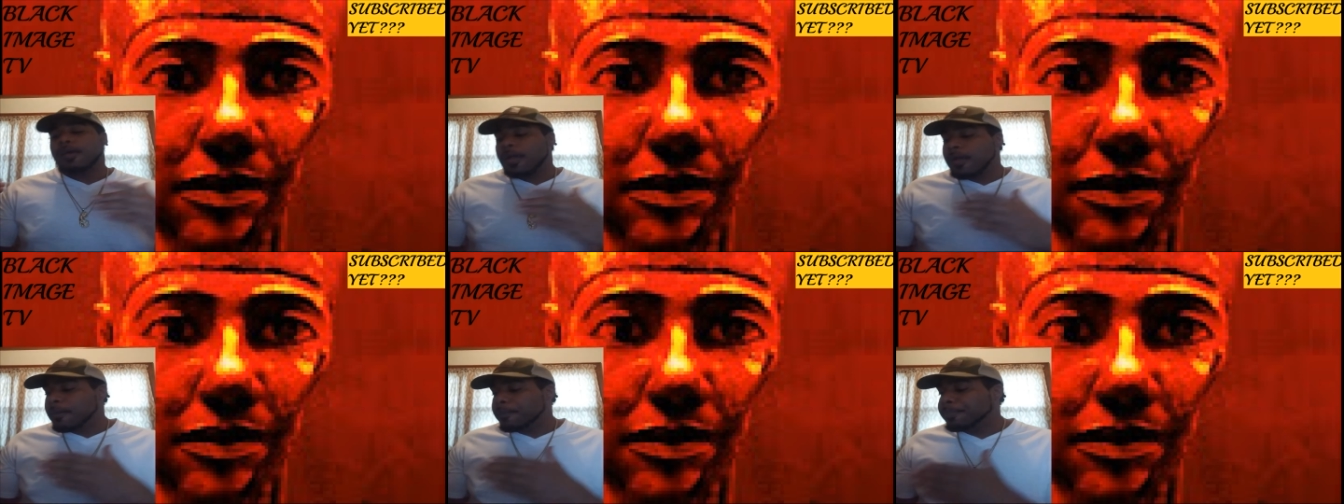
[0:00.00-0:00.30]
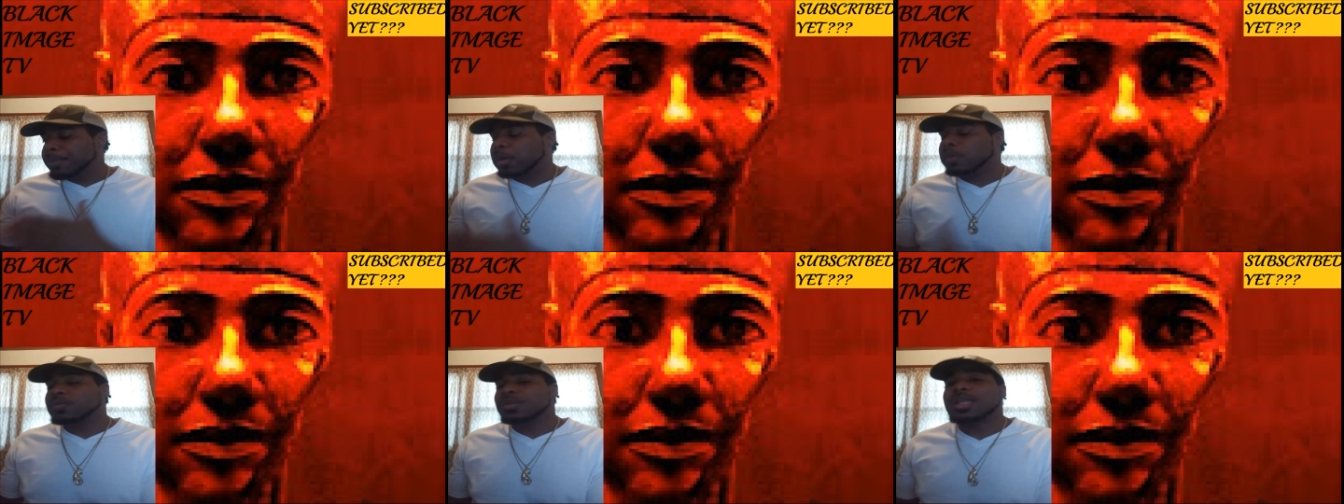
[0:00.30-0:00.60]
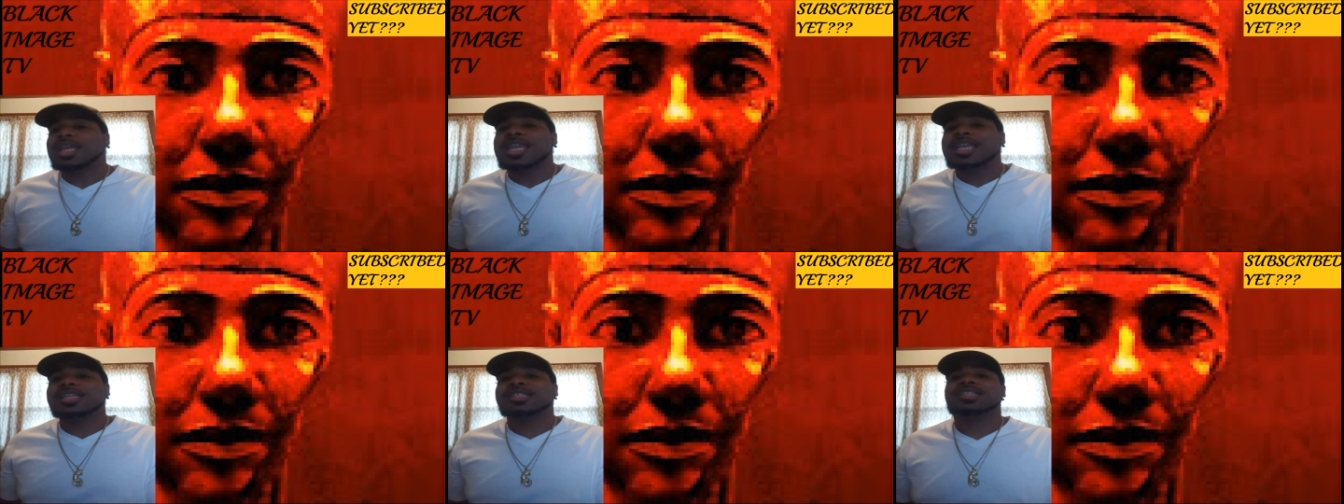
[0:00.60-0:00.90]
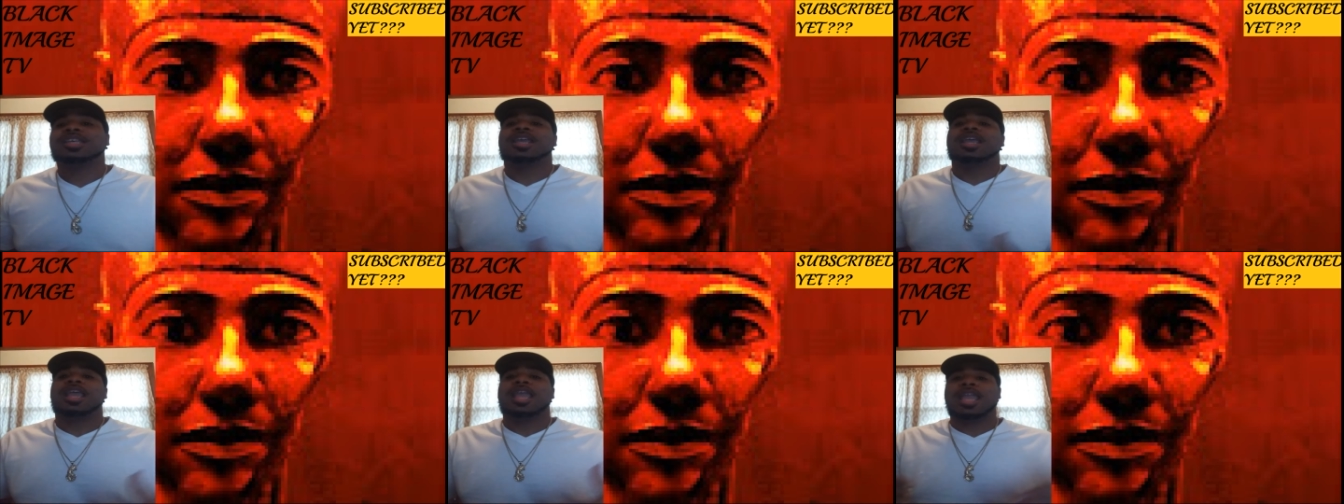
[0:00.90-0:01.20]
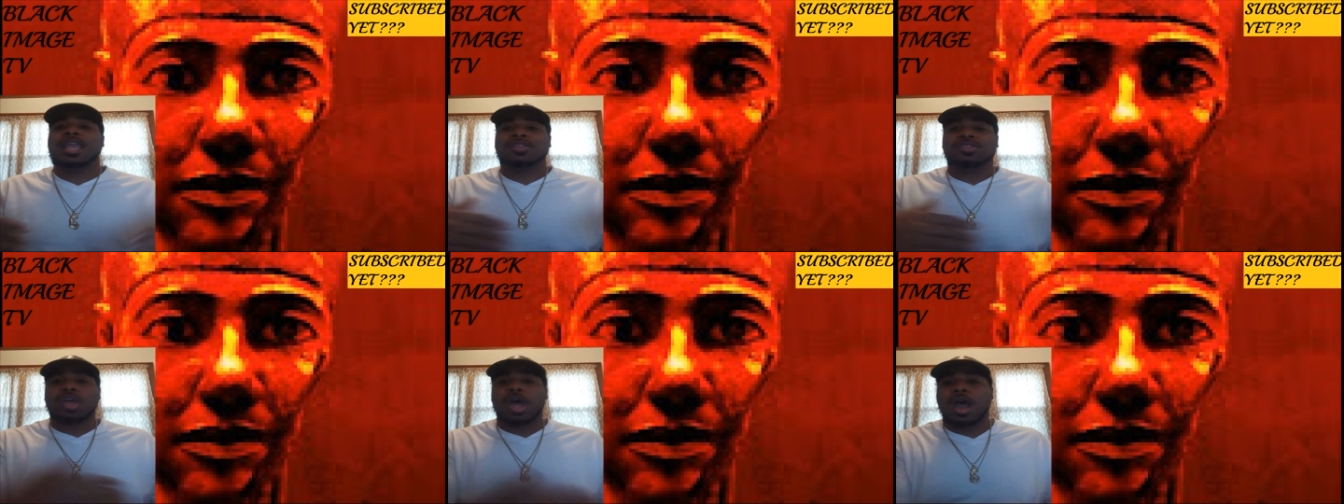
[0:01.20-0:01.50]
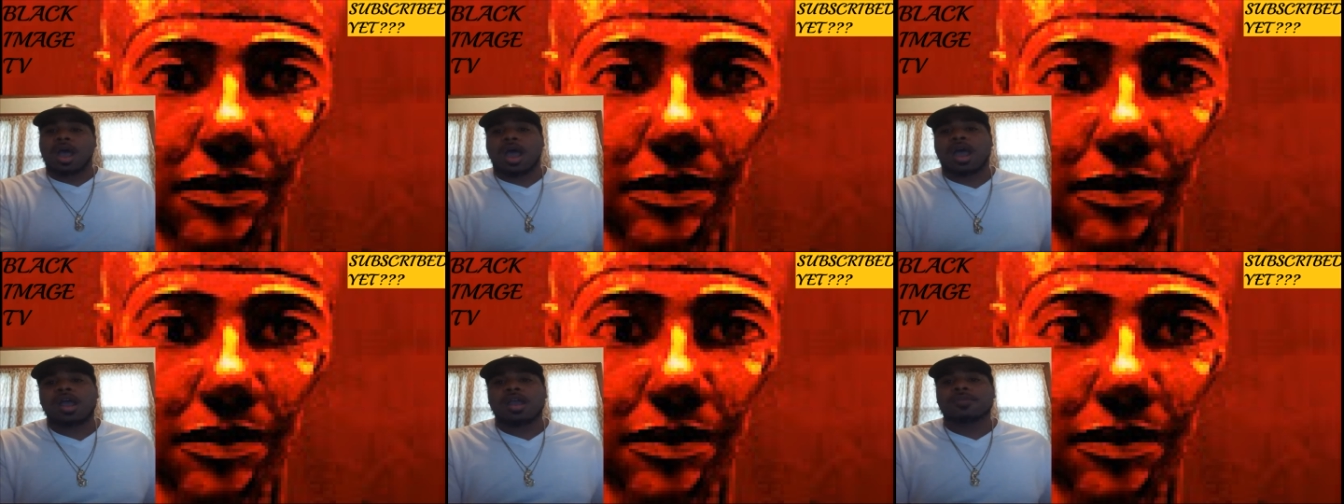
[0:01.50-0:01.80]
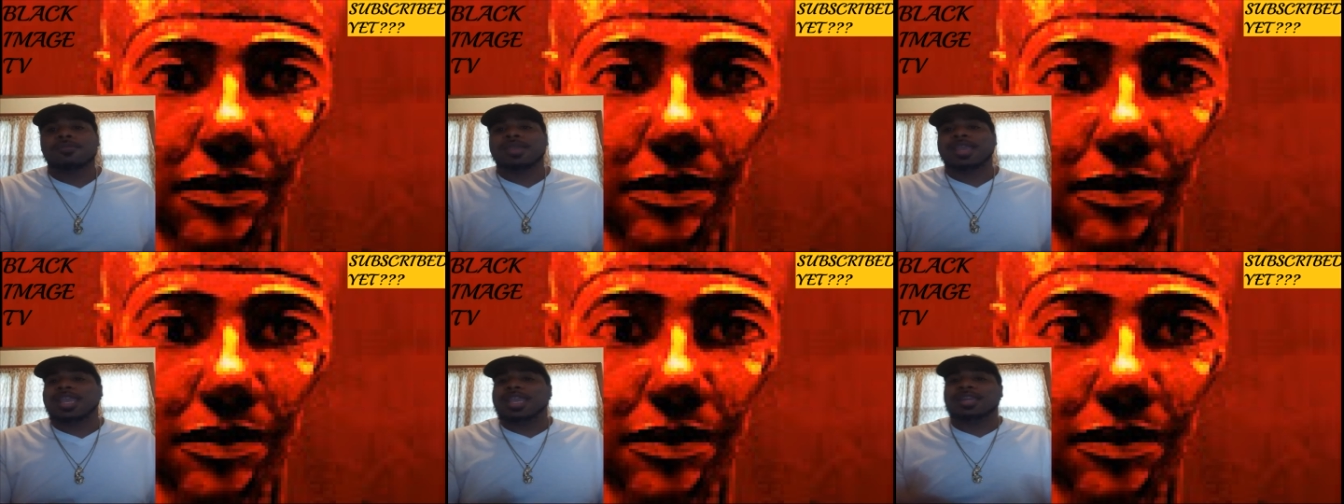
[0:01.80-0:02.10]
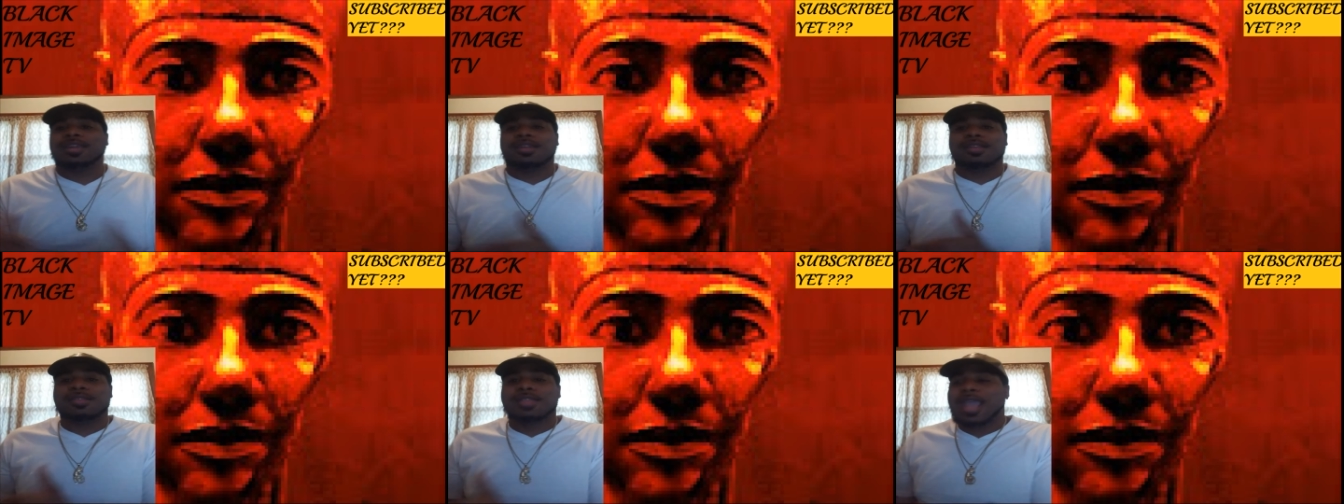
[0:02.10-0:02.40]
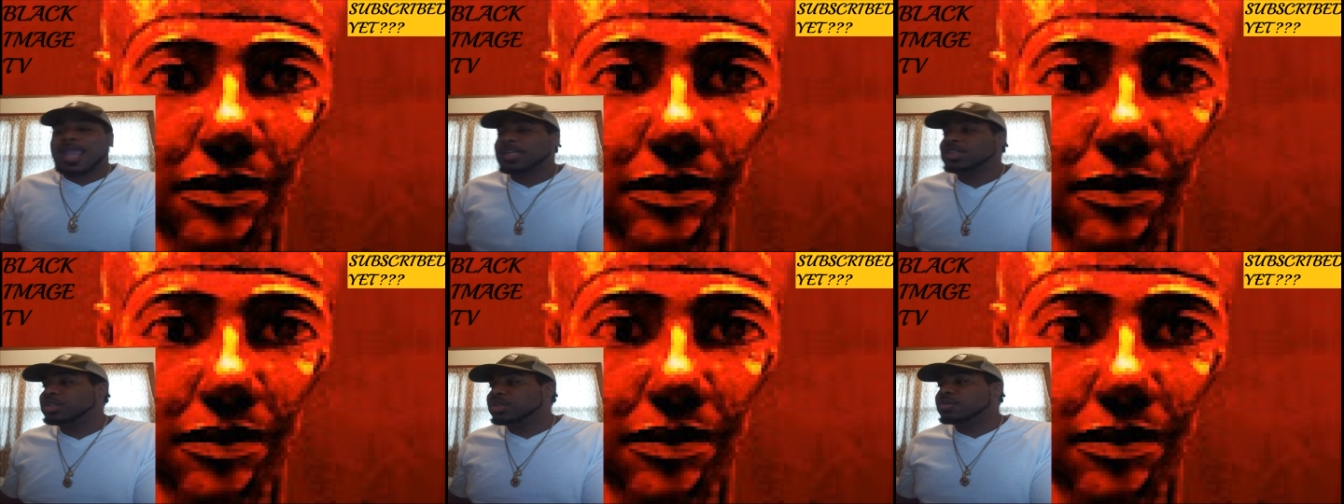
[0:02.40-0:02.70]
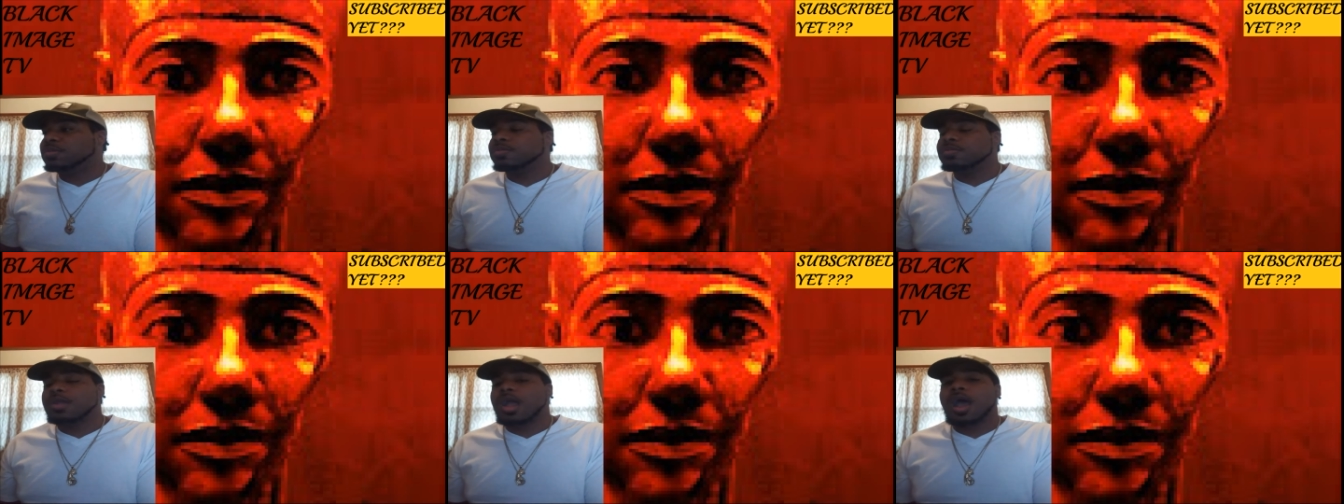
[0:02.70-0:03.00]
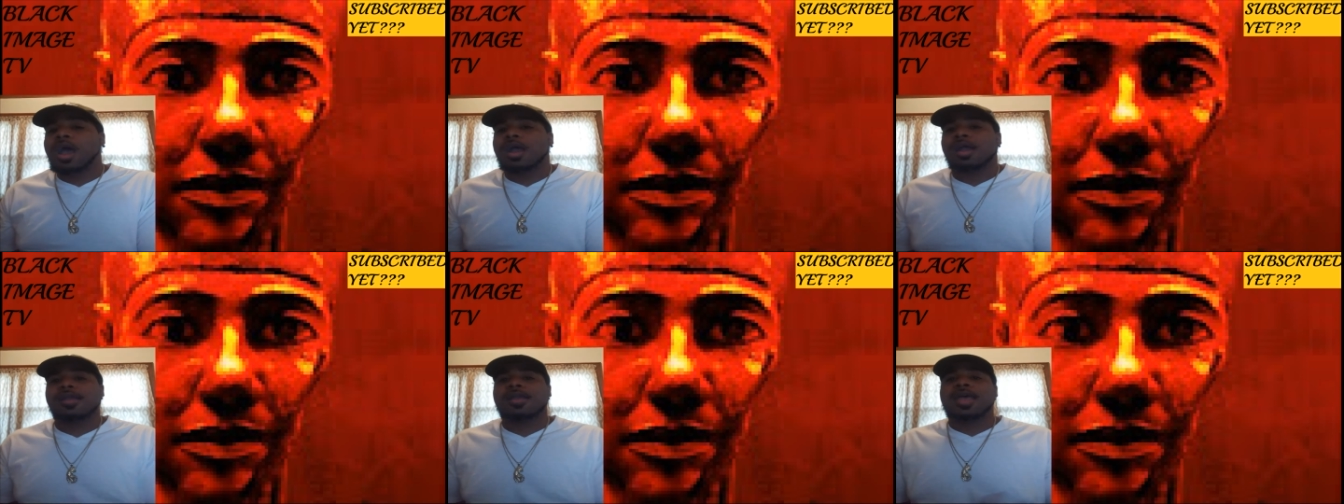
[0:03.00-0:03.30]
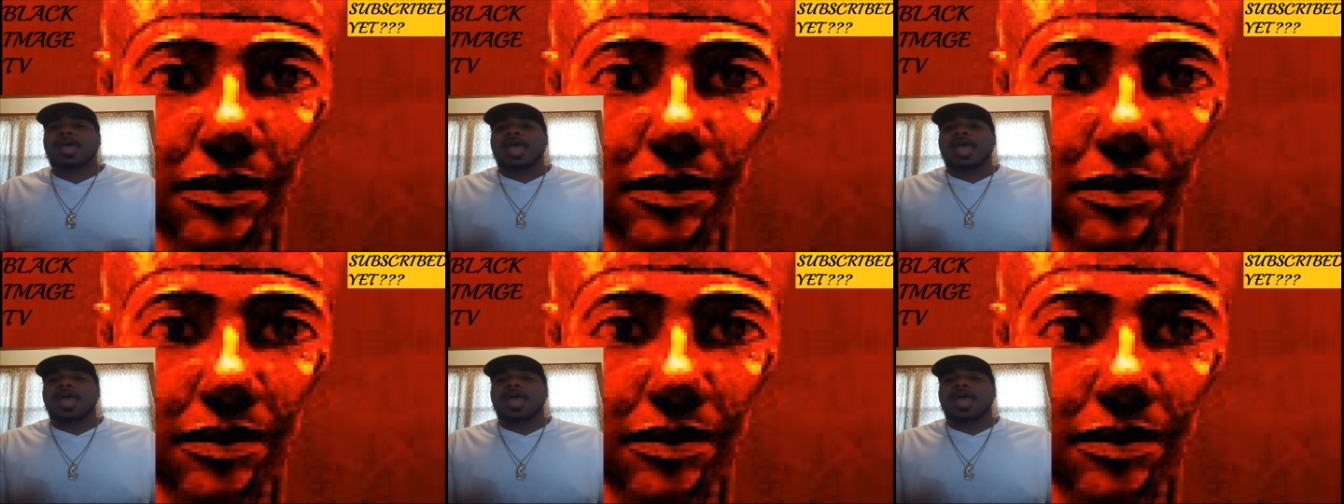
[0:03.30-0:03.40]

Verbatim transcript: police and the army and the National Guard